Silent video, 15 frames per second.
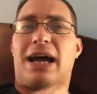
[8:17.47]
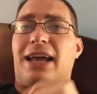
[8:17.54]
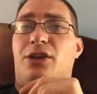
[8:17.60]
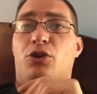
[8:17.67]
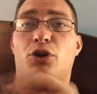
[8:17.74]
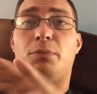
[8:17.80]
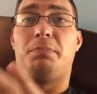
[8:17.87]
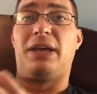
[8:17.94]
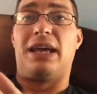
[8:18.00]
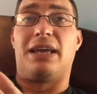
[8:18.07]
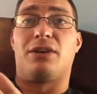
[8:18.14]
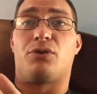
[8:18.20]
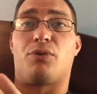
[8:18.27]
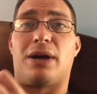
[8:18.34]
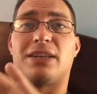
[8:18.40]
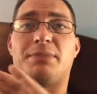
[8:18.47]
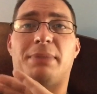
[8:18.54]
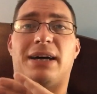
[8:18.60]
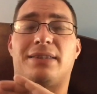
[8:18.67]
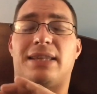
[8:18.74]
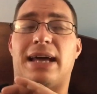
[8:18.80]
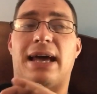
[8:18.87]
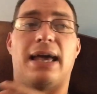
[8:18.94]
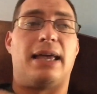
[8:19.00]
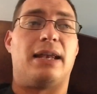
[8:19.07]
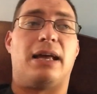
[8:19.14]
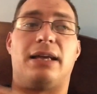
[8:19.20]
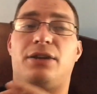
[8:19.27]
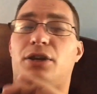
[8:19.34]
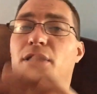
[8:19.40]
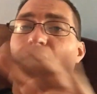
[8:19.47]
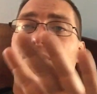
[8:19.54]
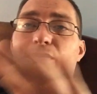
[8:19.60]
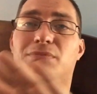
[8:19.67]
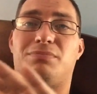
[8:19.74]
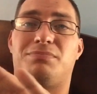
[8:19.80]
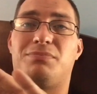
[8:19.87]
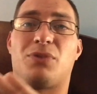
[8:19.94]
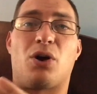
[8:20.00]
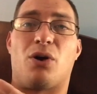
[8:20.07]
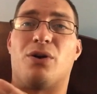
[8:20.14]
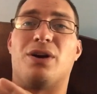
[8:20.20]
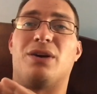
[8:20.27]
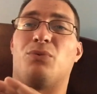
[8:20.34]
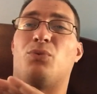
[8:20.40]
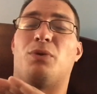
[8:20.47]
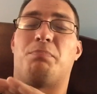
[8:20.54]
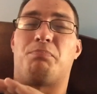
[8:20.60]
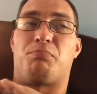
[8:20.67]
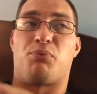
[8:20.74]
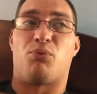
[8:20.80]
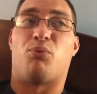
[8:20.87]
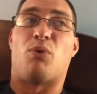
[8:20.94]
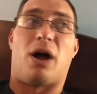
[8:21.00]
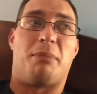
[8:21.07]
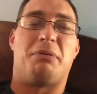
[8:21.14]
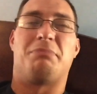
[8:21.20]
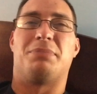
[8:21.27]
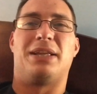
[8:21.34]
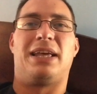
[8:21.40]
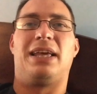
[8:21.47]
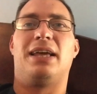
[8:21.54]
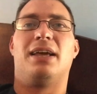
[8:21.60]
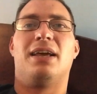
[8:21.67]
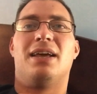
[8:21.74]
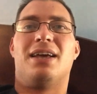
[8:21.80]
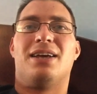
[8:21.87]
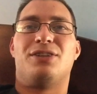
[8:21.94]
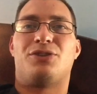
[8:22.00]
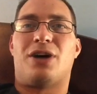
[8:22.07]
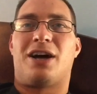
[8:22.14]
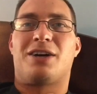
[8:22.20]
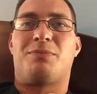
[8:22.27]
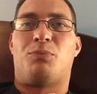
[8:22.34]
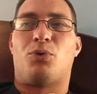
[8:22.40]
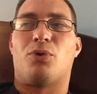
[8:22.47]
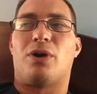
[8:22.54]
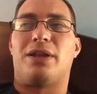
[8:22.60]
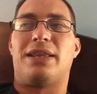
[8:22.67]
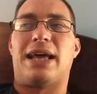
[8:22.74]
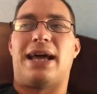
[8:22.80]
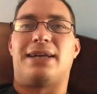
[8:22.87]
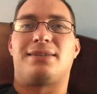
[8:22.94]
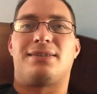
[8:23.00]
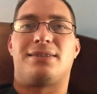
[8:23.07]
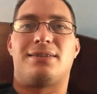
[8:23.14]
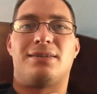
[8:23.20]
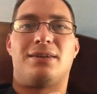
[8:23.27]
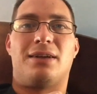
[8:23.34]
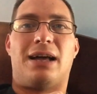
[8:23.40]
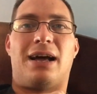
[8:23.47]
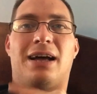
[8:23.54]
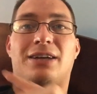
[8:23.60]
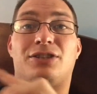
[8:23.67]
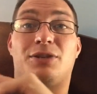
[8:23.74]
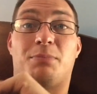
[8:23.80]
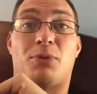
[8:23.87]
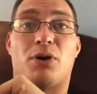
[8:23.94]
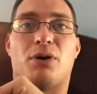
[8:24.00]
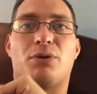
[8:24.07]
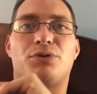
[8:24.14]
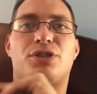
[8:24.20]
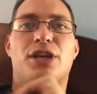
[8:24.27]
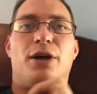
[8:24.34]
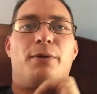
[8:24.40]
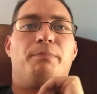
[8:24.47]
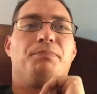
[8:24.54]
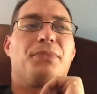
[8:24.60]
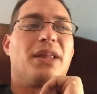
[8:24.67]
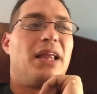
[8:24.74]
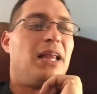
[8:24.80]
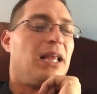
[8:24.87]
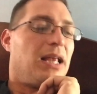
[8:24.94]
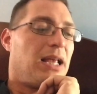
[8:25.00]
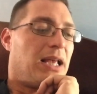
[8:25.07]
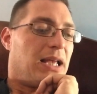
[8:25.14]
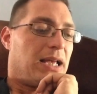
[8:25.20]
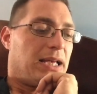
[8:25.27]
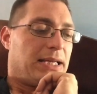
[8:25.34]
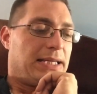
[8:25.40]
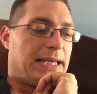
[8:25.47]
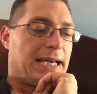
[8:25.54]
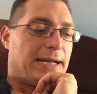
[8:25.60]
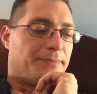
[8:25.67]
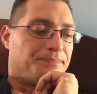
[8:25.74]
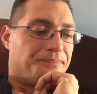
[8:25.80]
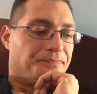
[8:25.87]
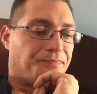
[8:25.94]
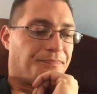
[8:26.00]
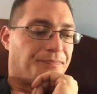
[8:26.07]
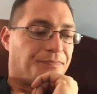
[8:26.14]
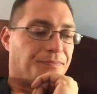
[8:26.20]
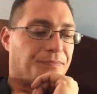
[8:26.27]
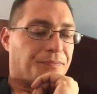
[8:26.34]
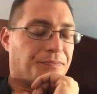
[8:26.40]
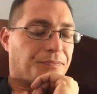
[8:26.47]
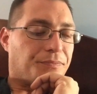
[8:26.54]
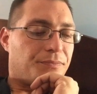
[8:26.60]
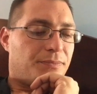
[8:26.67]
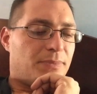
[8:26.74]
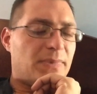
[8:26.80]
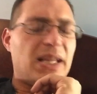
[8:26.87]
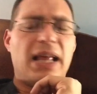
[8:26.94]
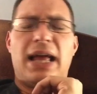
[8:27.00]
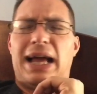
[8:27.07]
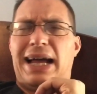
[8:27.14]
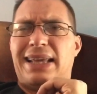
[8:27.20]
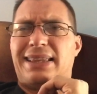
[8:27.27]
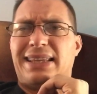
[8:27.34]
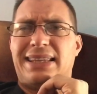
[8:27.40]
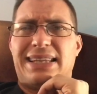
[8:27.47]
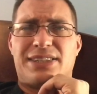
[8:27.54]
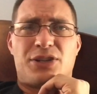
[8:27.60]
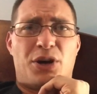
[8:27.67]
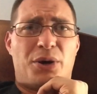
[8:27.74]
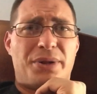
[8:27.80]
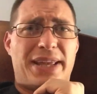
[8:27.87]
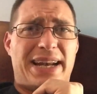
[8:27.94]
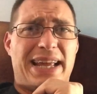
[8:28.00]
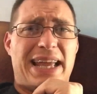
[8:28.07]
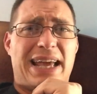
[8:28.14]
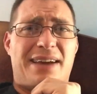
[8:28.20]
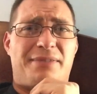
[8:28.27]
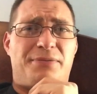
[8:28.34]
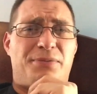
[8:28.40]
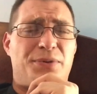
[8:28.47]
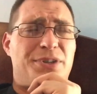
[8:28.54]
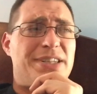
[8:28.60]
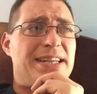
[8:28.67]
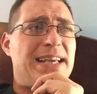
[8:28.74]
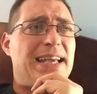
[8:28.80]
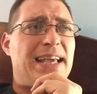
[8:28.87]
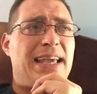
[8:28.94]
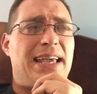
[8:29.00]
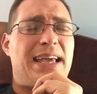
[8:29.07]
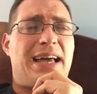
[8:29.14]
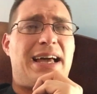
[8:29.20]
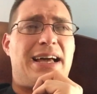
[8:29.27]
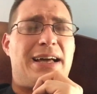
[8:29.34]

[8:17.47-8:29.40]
I could be incorrect about that, and I know Carr will probably talk more on that tomorrow. So, yeah. I think that's all that I have for today.